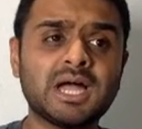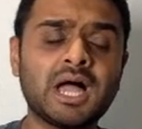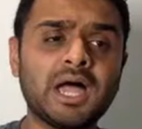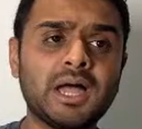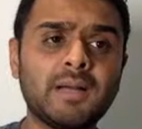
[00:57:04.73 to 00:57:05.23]

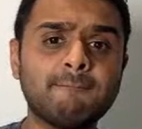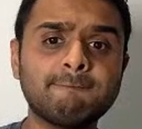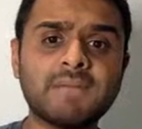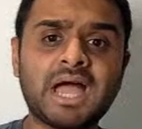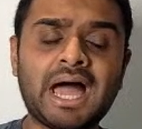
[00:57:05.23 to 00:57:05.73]

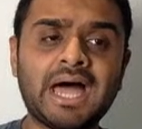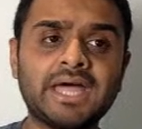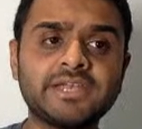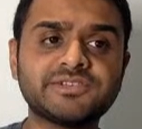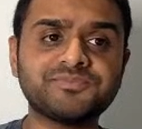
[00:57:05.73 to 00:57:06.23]

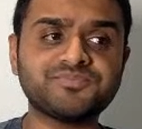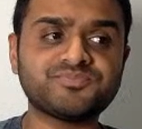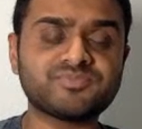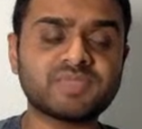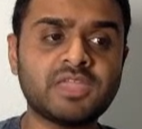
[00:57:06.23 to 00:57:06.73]
and
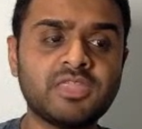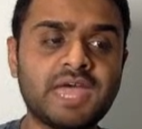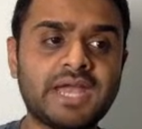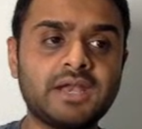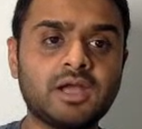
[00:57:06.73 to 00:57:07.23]

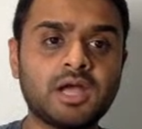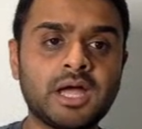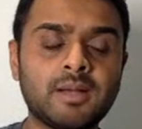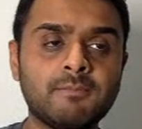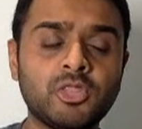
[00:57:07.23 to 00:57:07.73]
then
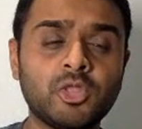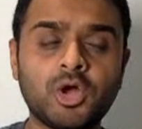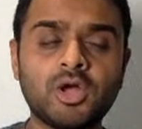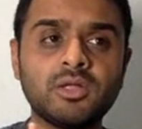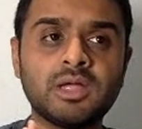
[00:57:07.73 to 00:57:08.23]

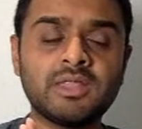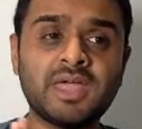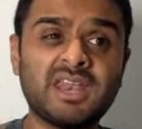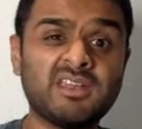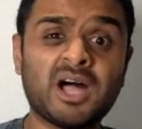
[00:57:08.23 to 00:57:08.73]

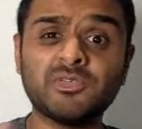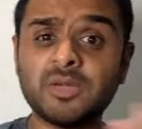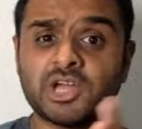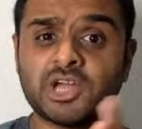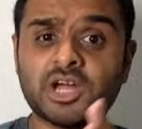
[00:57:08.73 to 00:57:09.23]
I was
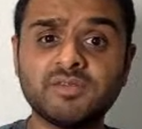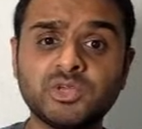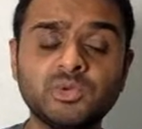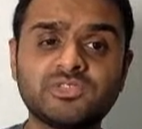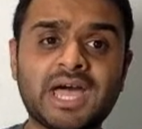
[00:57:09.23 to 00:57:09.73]
able to kind of
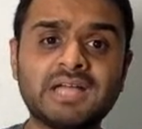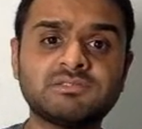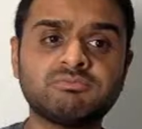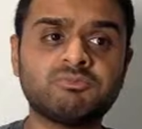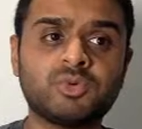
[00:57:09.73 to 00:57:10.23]
use
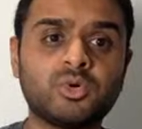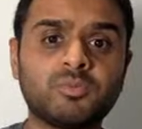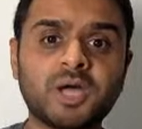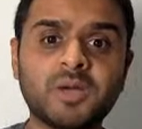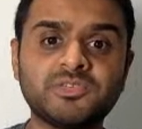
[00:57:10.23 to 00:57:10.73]
that for
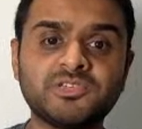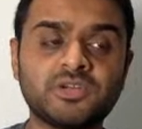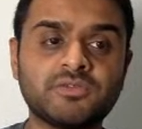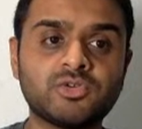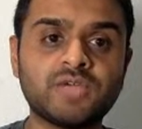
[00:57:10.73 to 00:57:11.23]
purposes
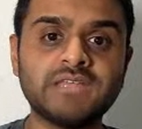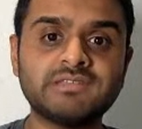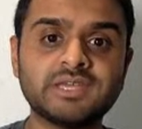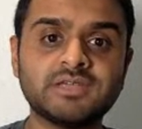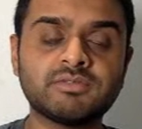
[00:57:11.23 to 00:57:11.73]
of
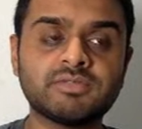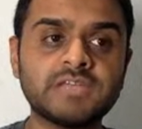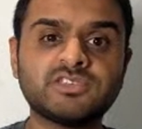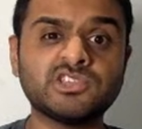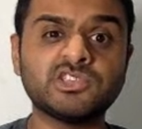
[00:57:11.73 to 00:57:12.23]
creating
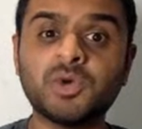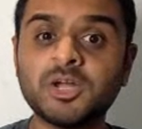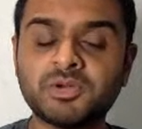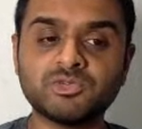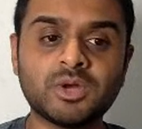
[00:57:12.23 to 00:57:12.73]
things such as a
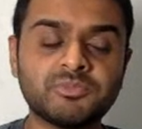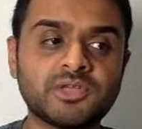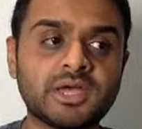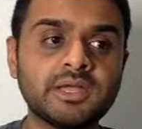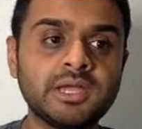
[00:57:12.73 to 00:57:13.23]
WordPress
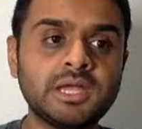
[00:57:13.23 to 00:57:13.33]
website.